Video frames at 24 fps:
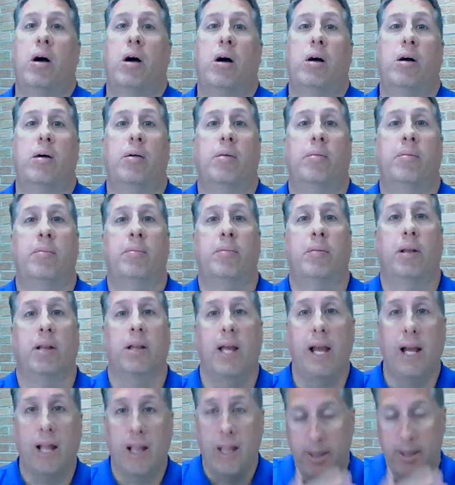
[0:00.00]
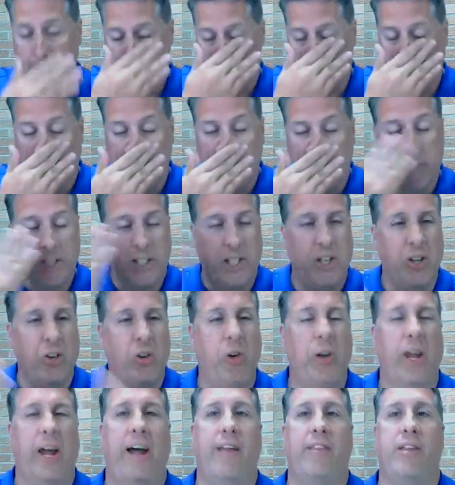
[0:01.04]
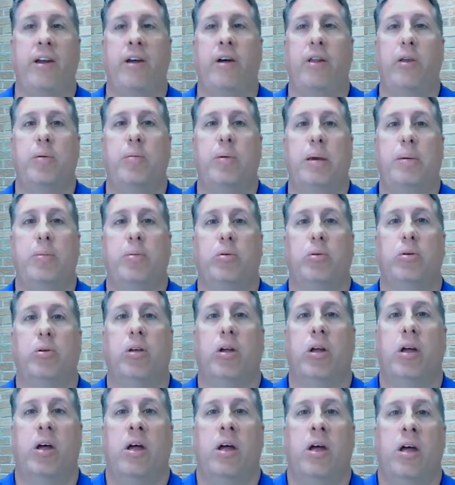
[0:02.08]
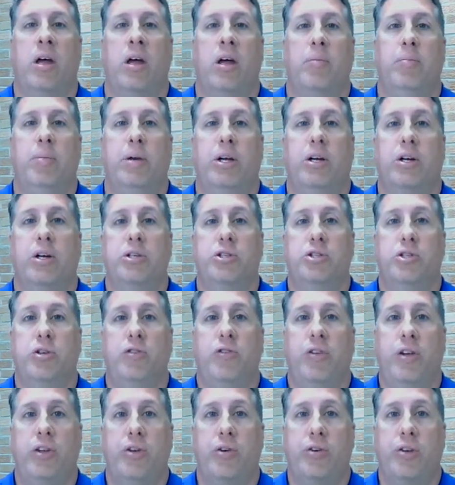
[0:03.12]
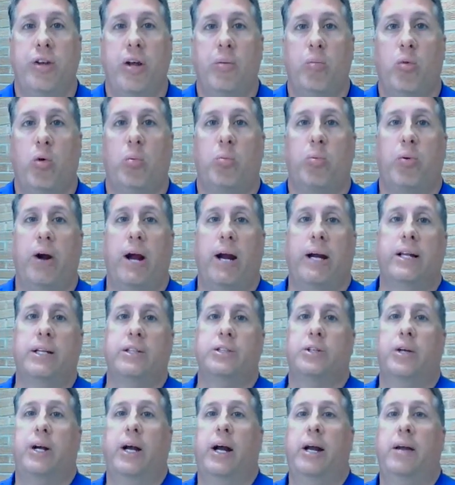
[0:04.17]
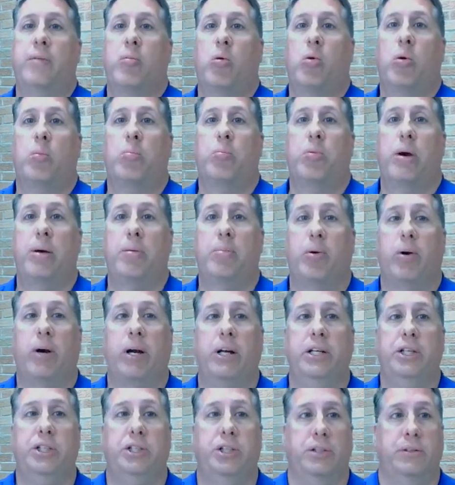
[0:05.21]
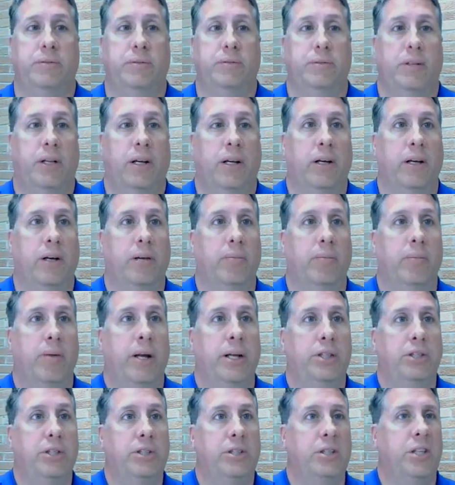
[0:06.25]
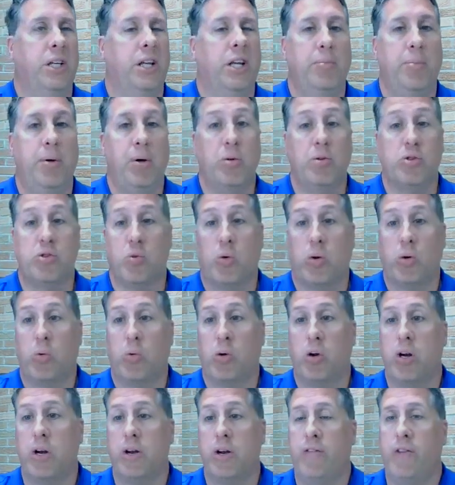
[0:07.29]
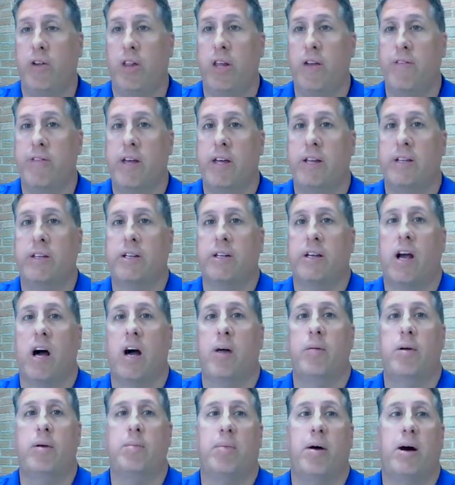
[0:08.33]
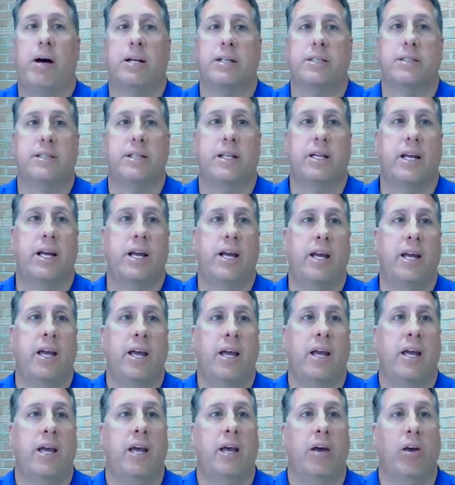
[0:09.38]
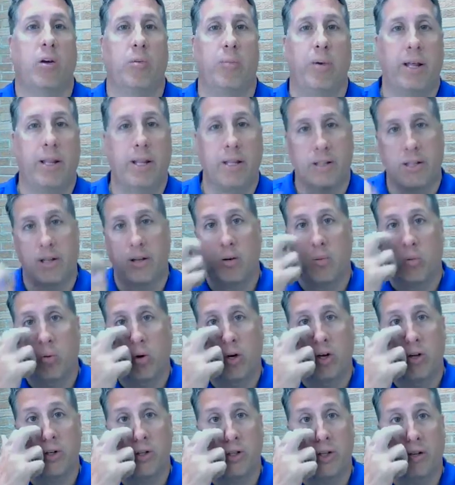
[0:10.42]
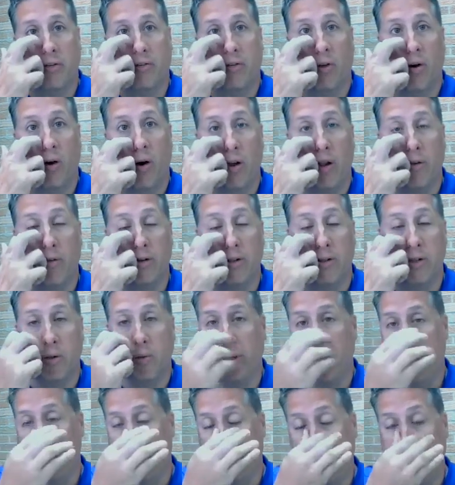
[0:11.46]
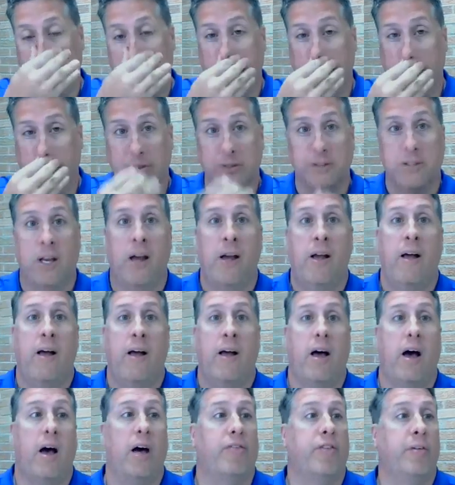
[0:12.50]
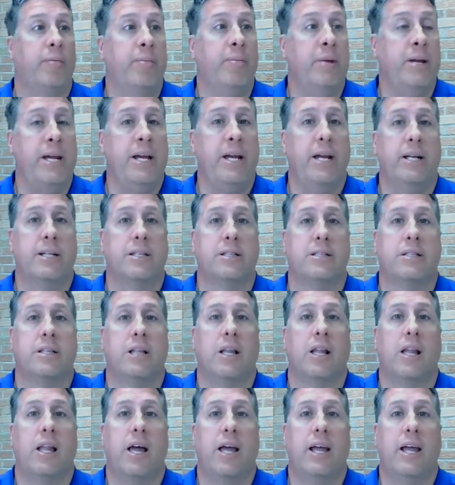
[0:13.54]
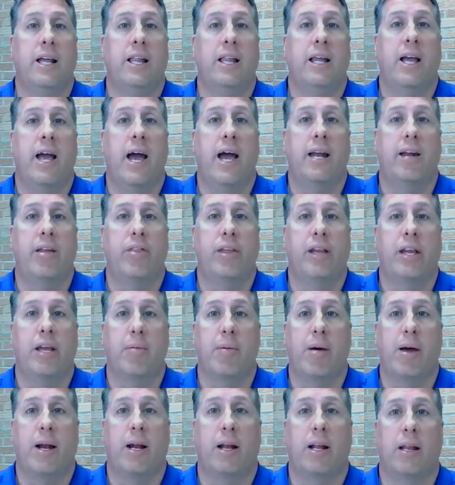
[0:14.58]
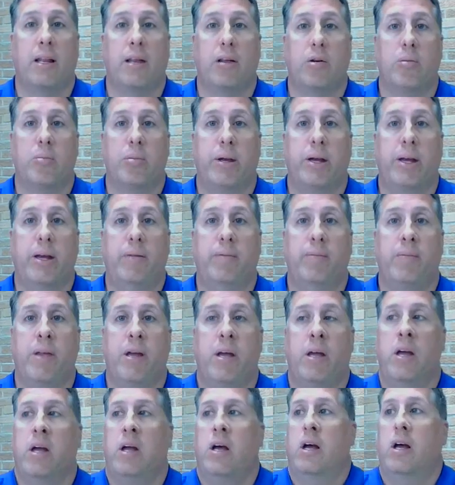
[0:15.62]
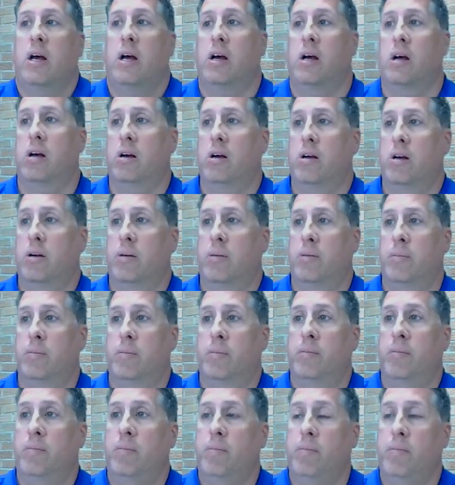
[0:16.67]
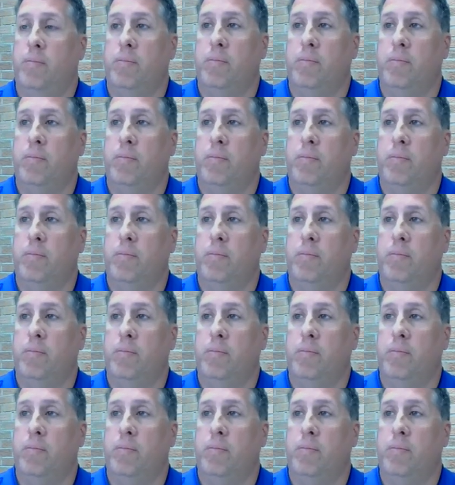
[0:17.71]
um, likely more skilled at than other people because you've either done more practice or had more preparation? Um, and just it can be just one word. And if you leave that in the comment box today, it'll make this a little more interesting for all of us so we can read those. Uh, for me, it's likely I had to think about it a little bit. Um,